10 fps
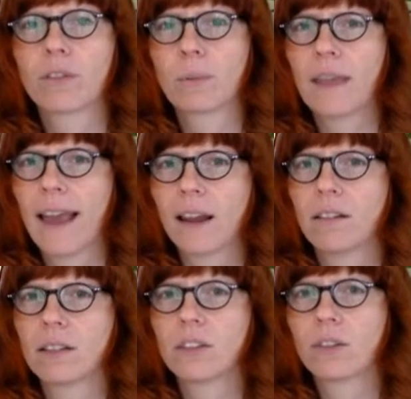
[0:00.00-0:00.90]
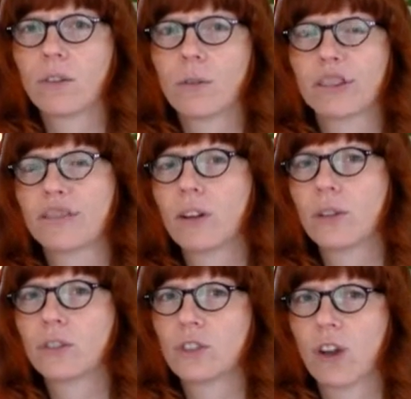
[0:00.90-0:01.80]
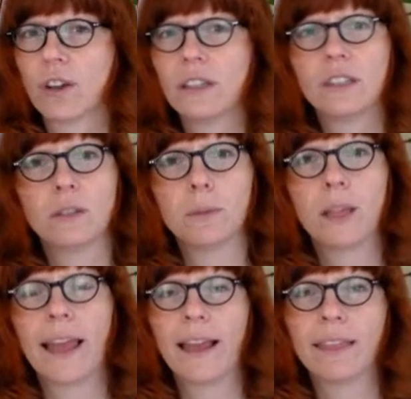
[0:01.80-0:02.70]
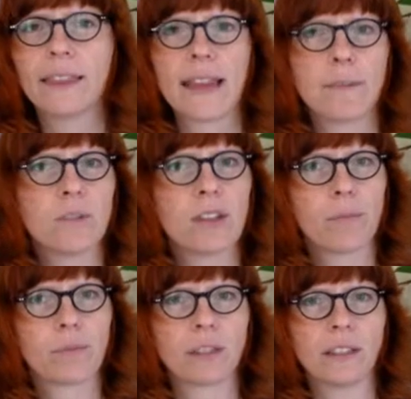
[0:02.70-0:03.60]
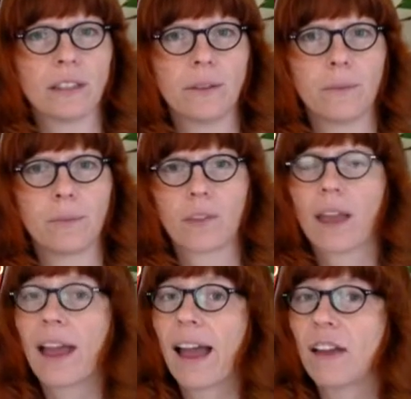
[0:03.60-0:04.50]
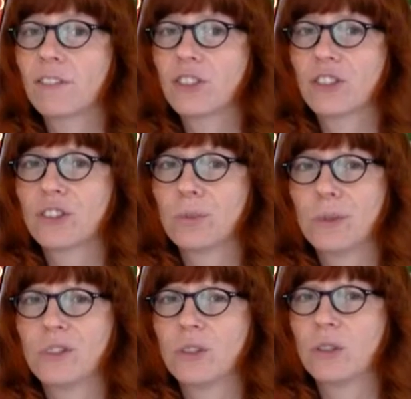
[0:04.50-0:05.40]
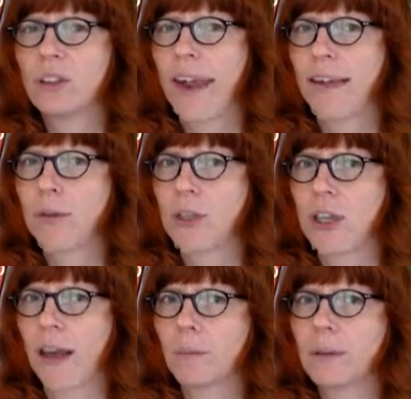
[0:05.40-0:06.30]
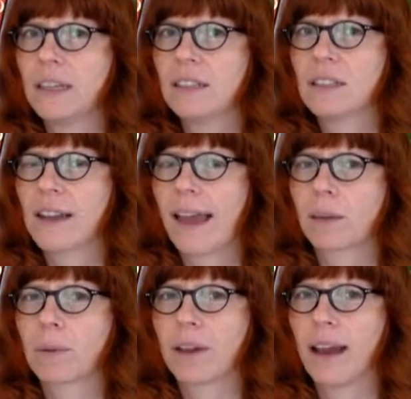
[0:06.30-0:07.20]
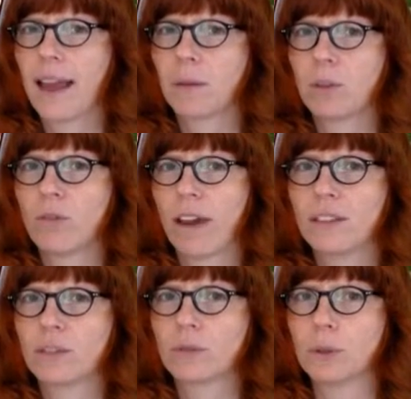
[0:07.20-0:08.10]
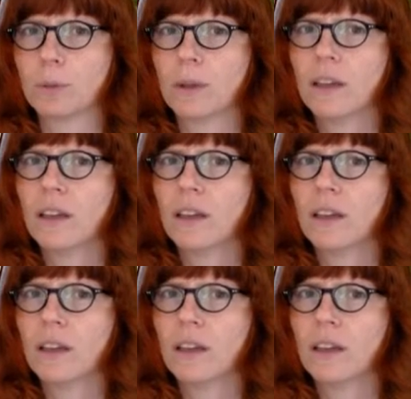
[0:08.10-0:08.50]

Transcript: From then on, the story follows John, Isabel, and the ape separately. After John's visit to the language lab, it is attacked by an animal rights group,